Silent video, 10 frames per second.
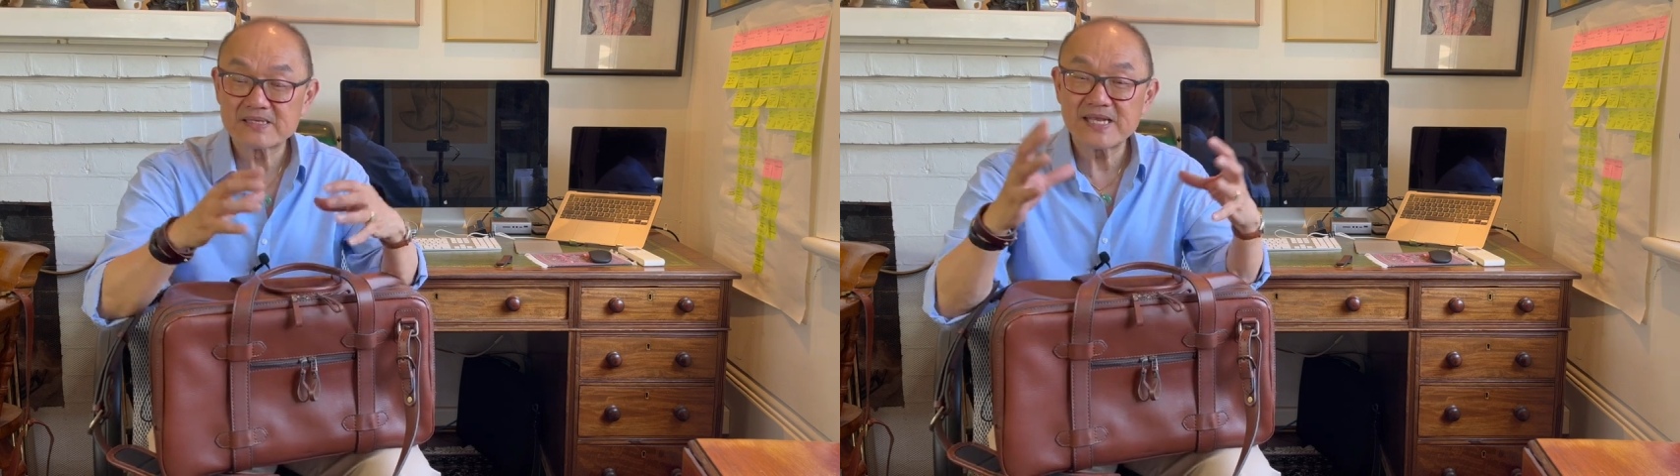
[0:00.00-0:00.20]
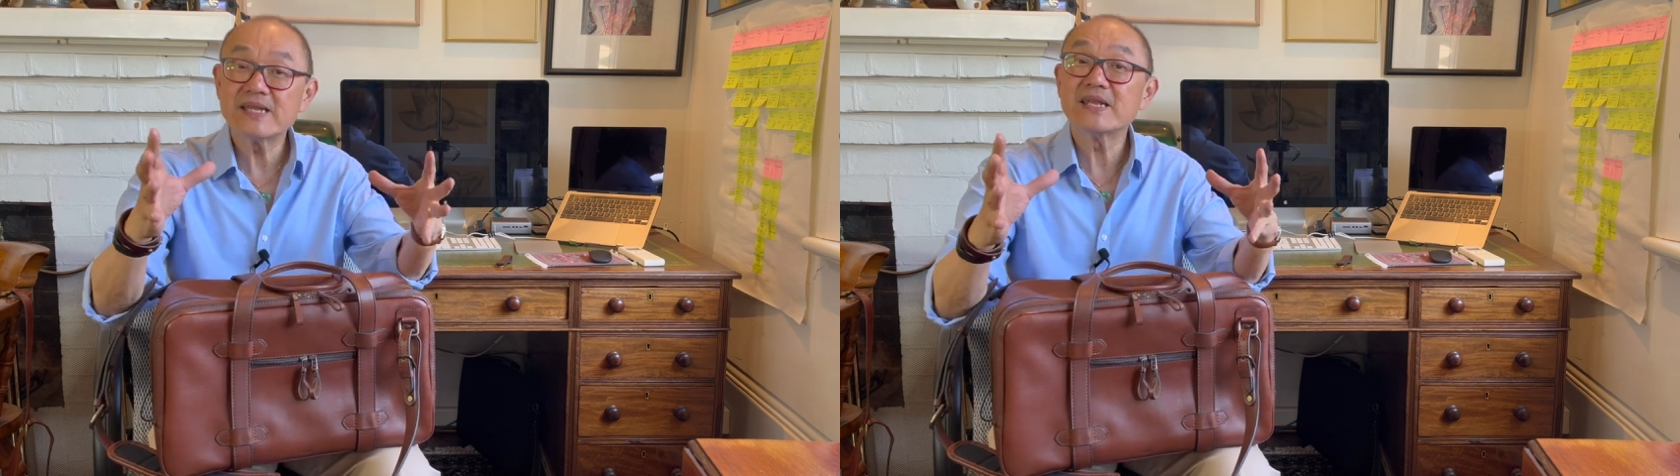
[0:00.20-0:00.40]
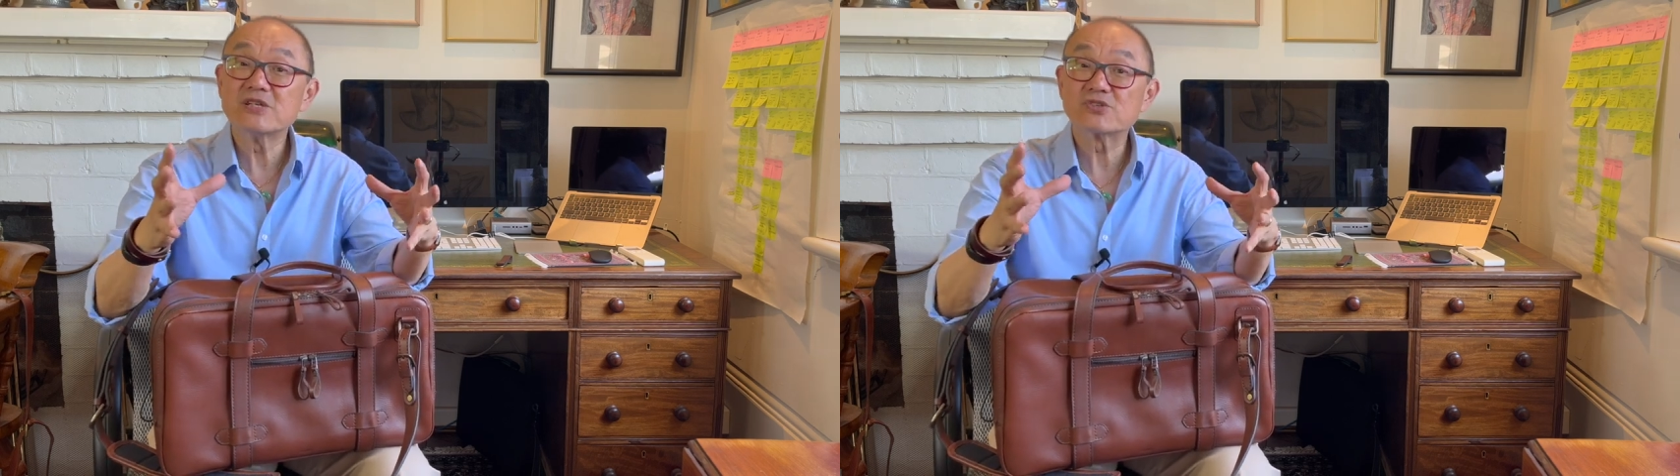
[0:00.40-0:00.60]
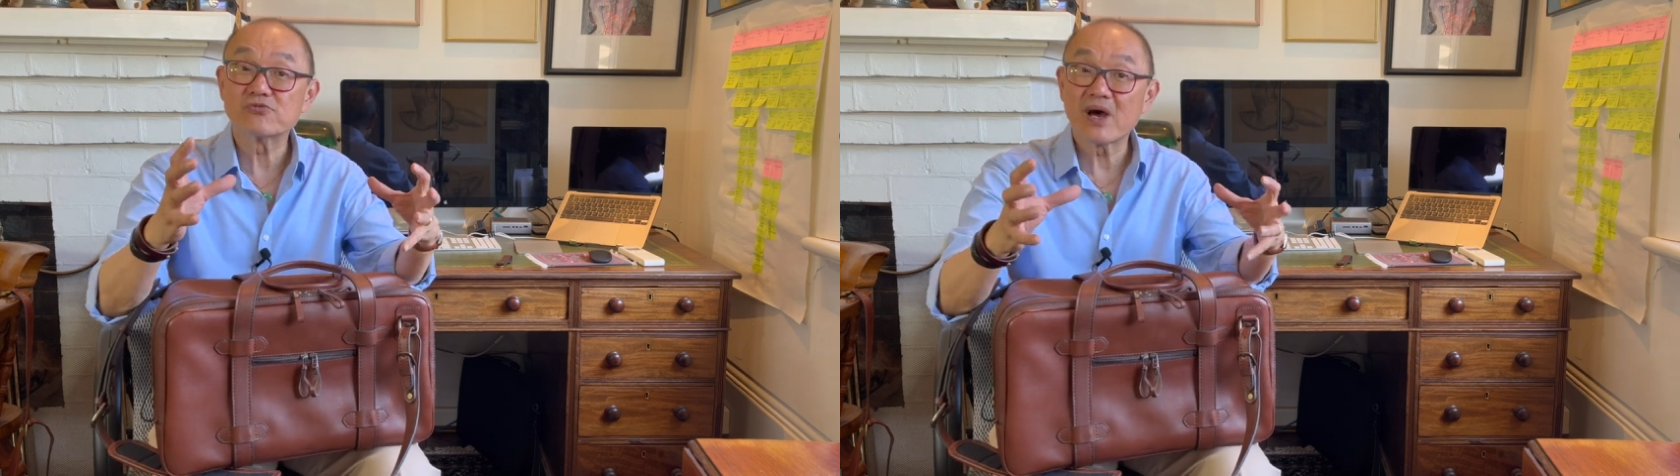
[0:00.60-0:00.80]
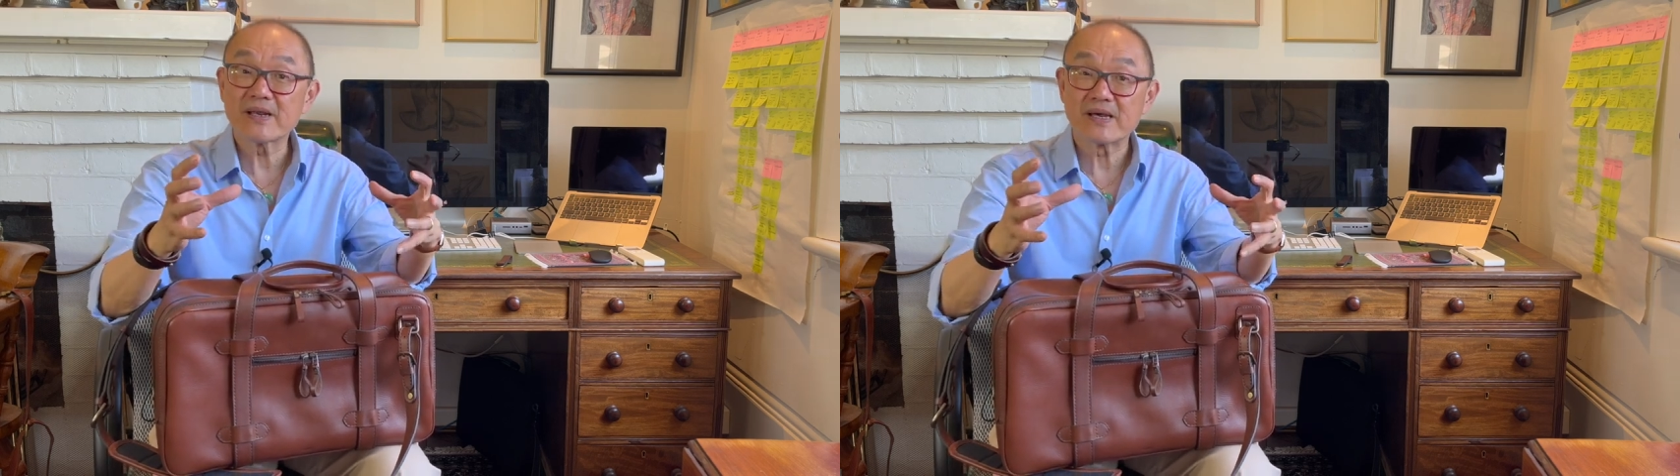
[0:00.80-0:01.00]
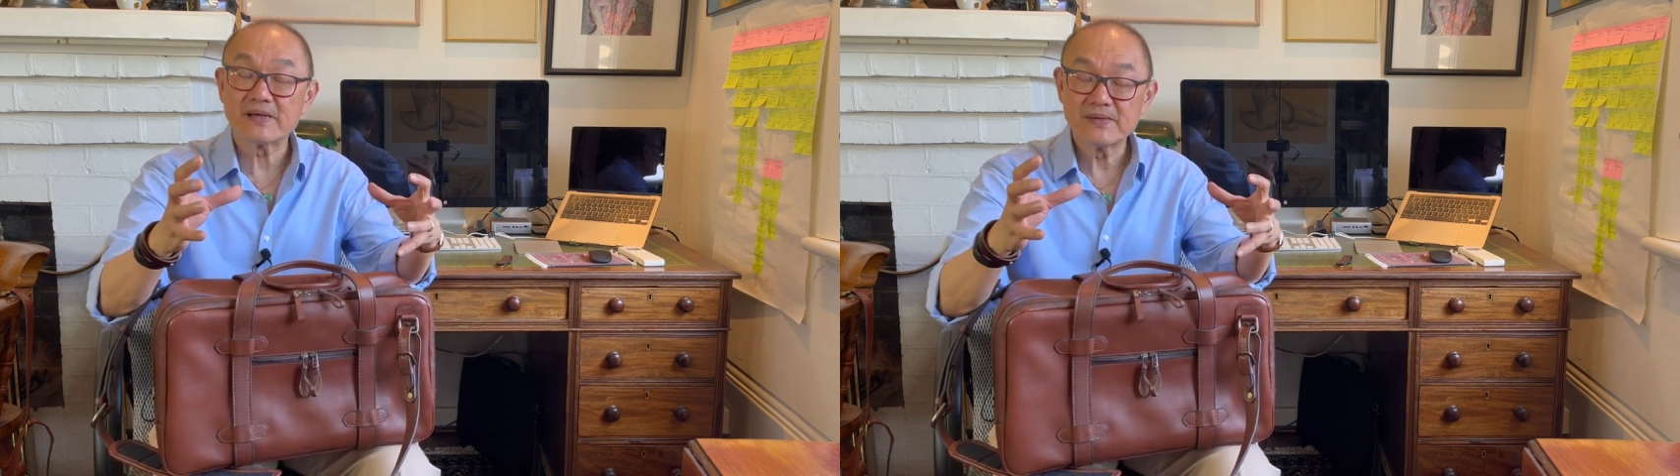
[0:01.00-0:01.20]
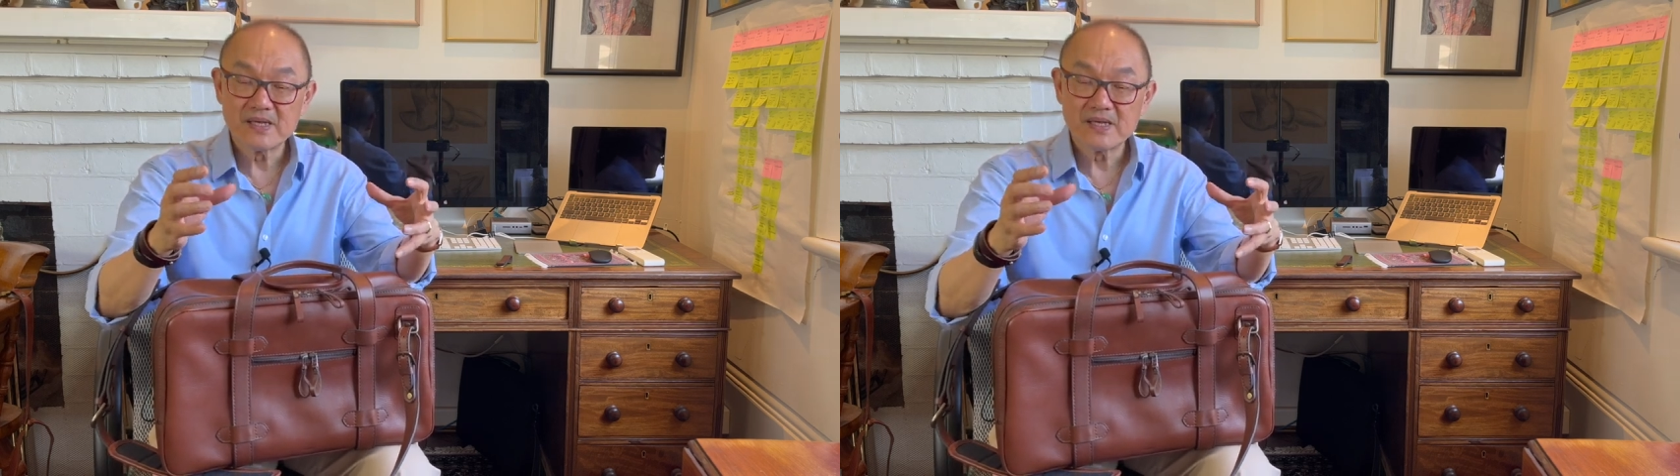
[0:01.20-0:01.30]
10-inch Rana,